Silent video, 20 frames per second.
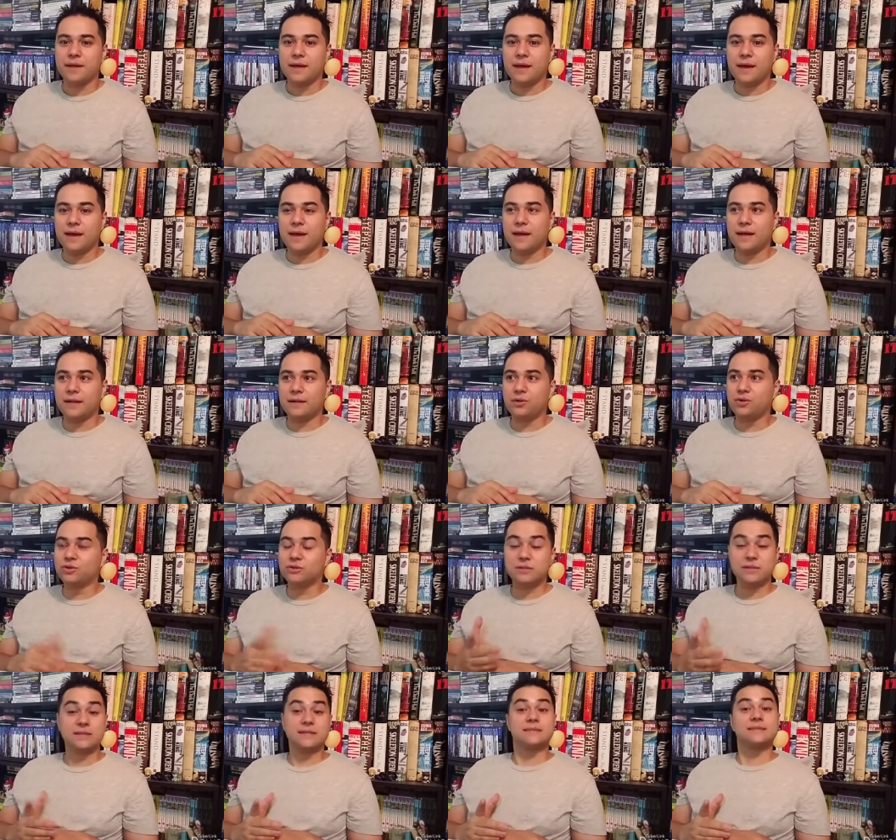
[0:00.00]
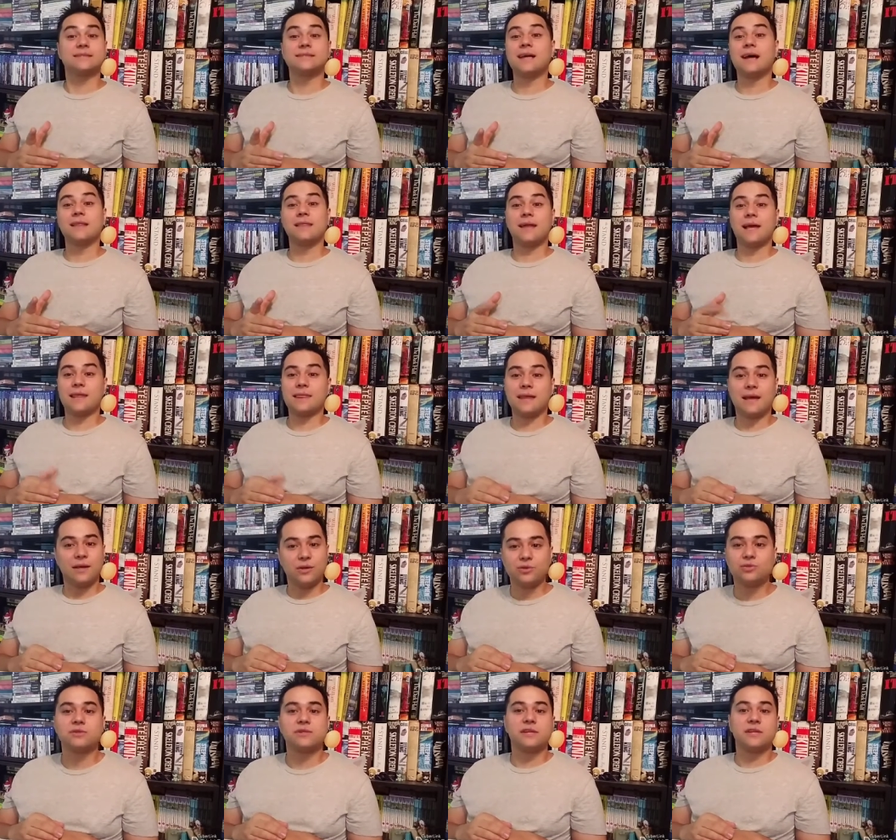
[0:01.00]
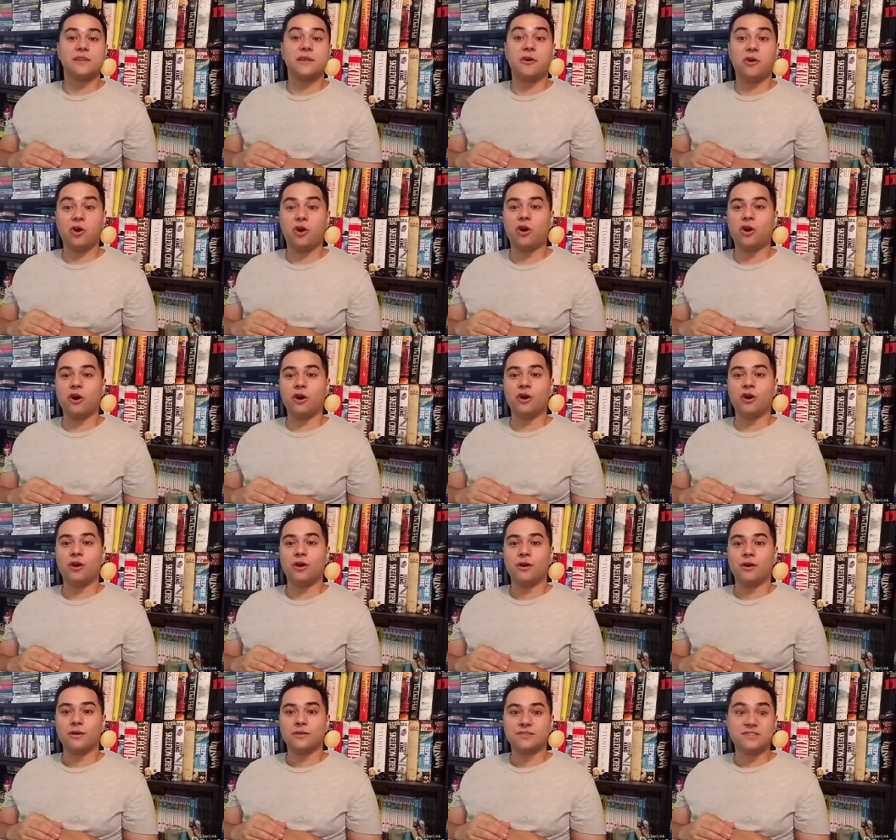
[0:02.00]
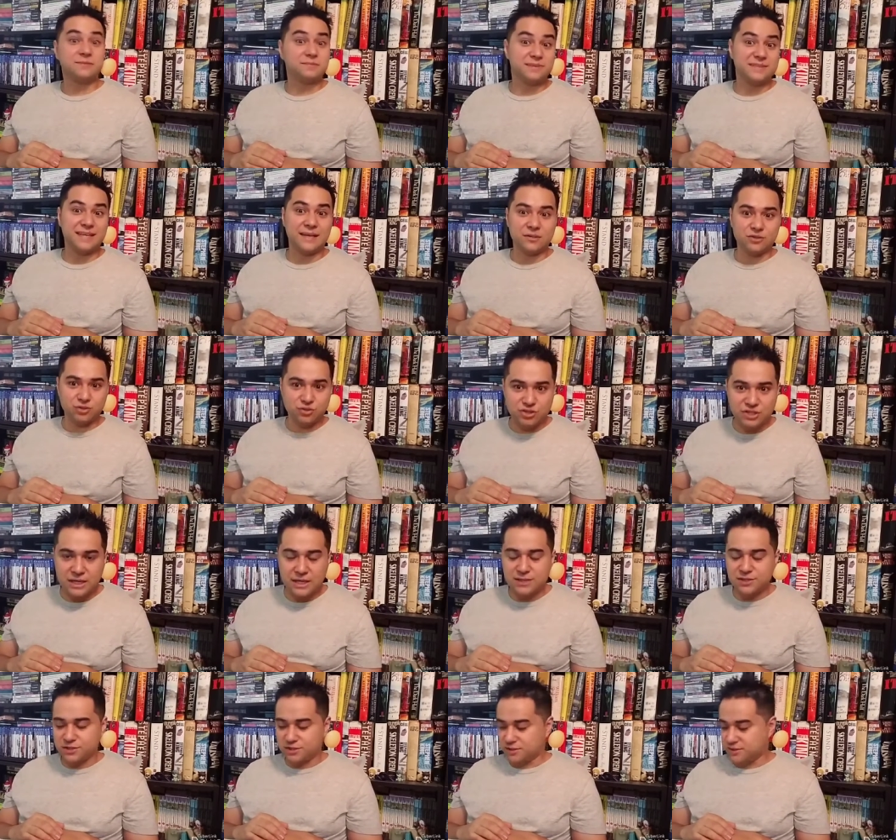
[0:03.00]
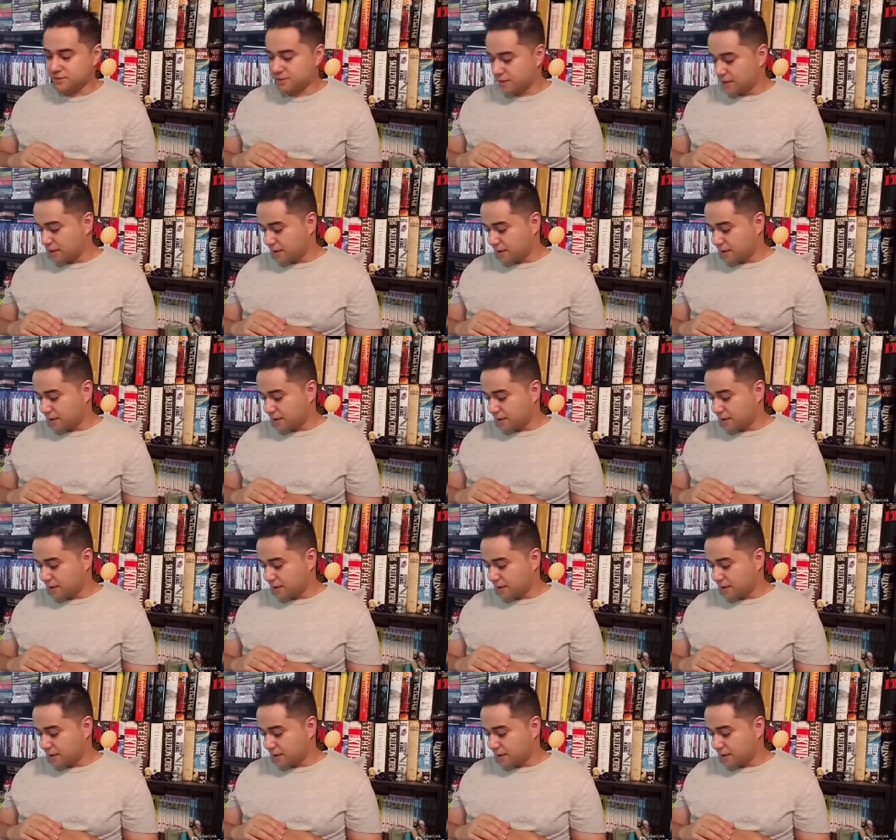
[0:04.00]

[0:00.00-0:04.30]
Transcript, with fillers: And usually it's not like that. Usually there are substantial changes.